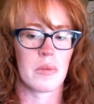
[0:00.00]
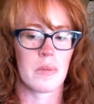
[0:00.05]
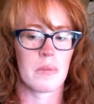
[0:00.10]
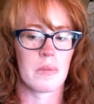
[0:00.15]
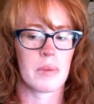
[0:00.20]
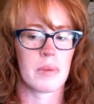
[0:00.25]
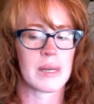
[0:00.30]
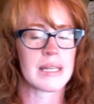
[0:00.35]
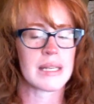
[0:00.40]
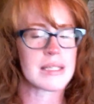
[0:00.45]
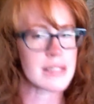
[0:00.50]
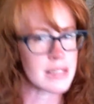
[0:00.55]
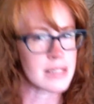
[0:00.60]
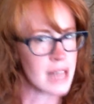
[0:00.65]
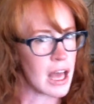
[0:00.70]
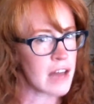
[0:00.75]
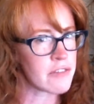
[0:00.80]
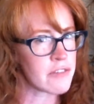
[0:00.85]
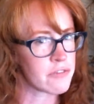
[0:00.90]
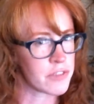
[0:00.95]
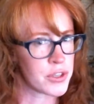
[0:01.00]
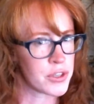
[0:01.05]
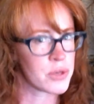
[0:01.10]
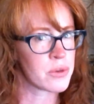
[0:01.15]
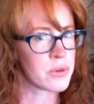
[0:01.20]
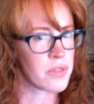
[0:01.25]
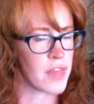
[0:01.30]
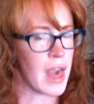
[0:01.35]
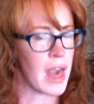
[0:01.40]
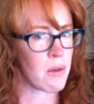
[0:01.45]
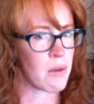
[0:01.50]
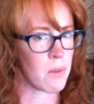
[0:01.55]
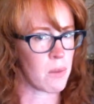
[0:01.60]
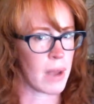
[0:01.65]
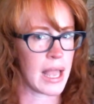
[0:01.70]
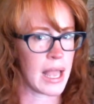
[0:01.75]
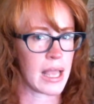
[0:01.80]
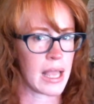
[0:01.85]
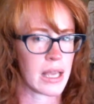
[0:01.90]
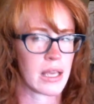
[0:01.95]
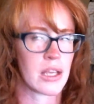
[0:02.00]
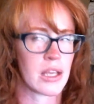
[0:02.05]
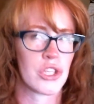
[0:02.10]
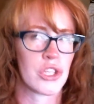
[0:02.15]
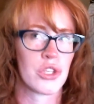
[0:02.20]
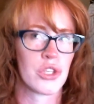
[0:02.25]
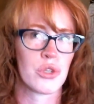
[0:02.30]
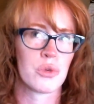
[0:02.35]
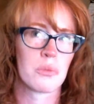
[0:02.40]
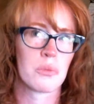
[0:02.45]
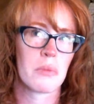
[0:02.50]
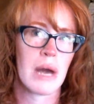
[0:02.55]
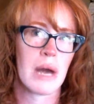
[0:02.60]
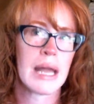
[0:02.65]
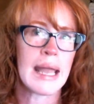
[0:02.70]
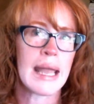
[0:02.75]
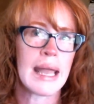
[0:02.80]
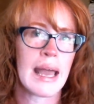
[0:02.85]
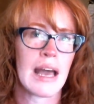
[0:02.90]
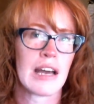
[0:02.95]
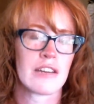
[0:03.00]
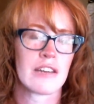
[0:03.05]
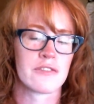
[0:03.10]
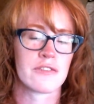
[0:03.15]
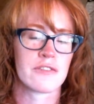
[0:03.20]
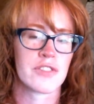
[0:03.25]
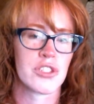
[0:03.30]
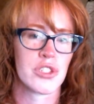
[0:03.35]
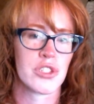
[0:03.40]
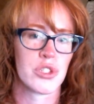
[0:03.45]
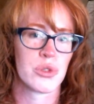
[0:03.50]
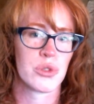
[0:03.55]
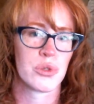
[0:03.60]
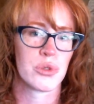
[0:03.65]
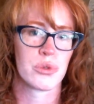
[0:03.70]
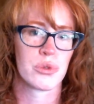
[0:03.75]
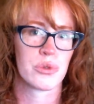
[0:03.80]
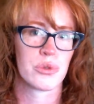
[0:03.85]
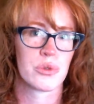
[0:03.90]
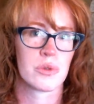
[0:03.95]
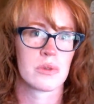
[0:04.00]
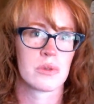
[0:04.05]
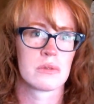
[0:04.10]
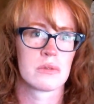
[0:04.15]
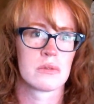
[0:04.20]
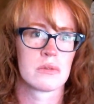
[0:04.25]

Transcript: but it's not viewed that way. You might have to